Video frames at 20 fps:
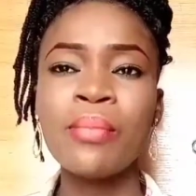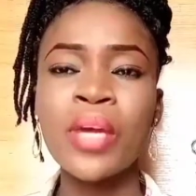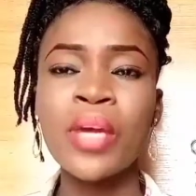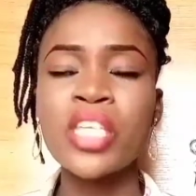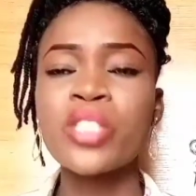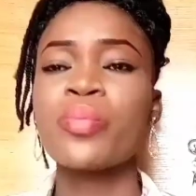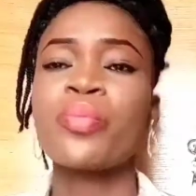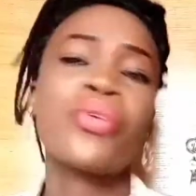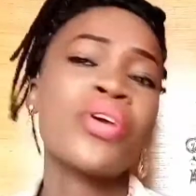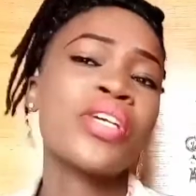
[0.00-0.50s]

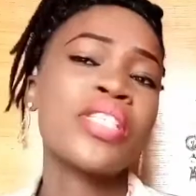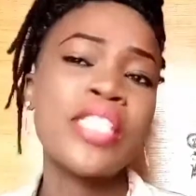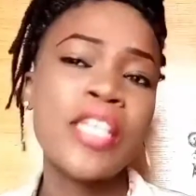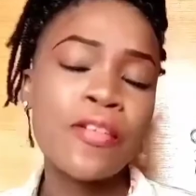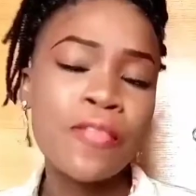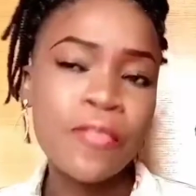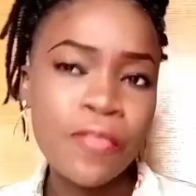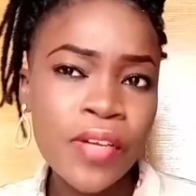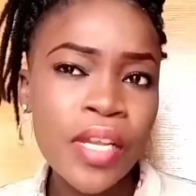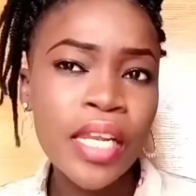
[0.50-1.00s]
express their
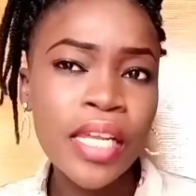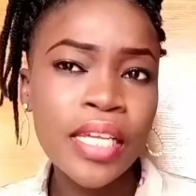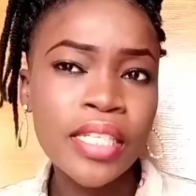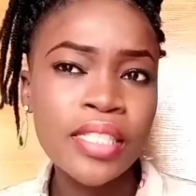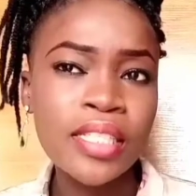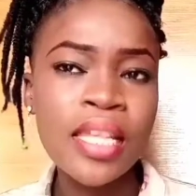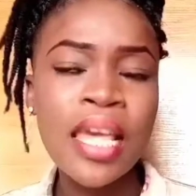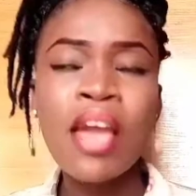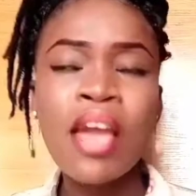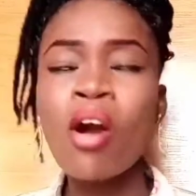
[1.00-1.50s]

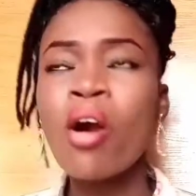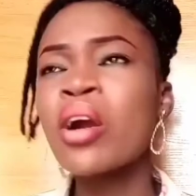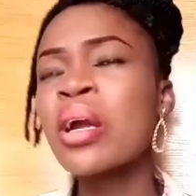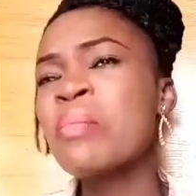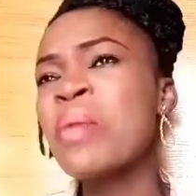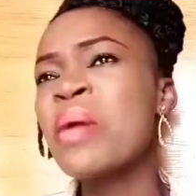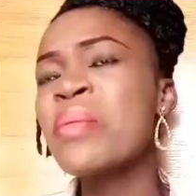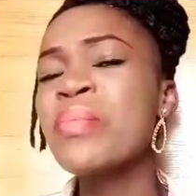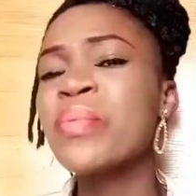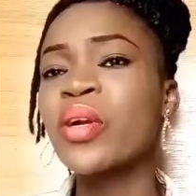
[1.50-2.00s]
feelings. Okay,
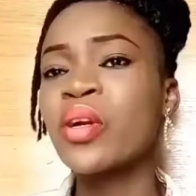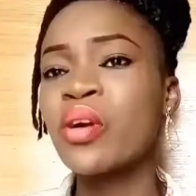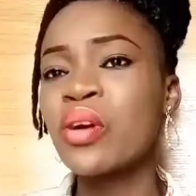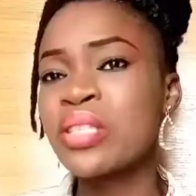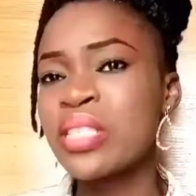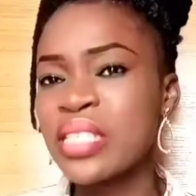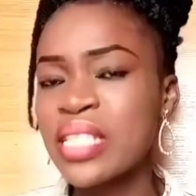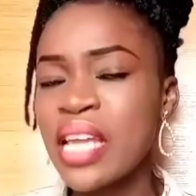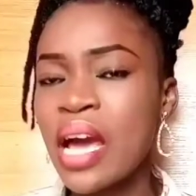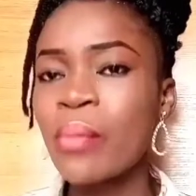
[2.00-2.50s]
maybe
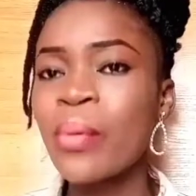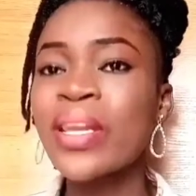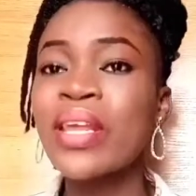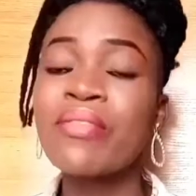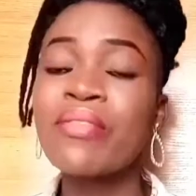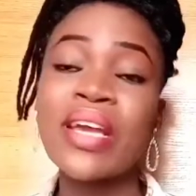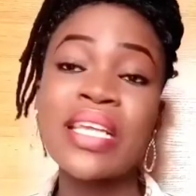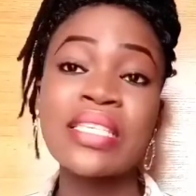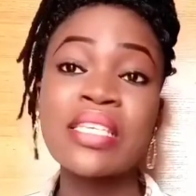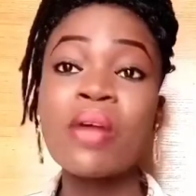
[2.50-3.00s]
because now
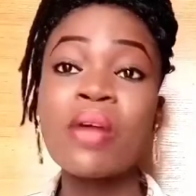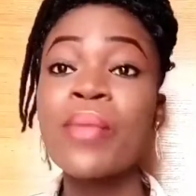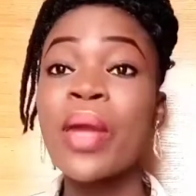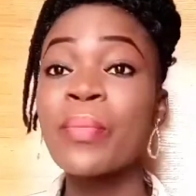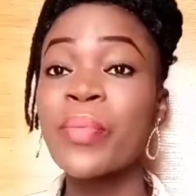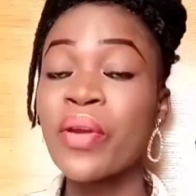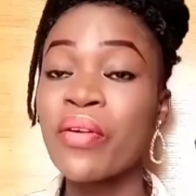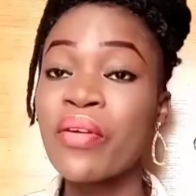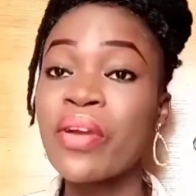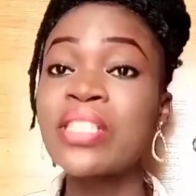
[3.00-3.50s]
whenever I tell my
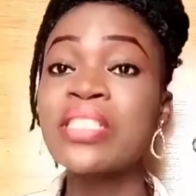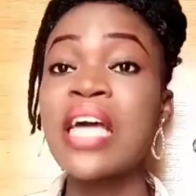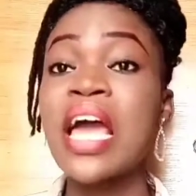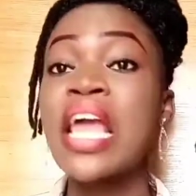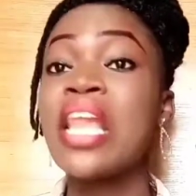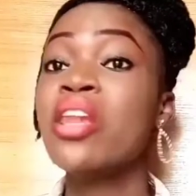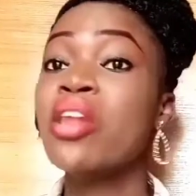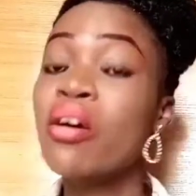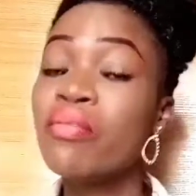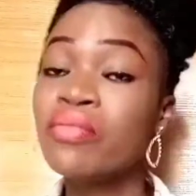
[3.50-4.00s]
parents I
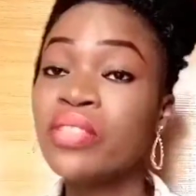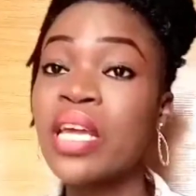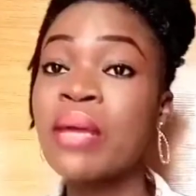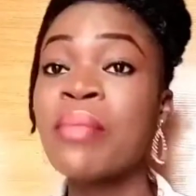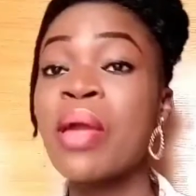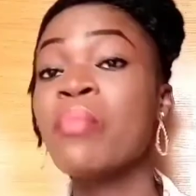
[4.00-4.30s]
love them,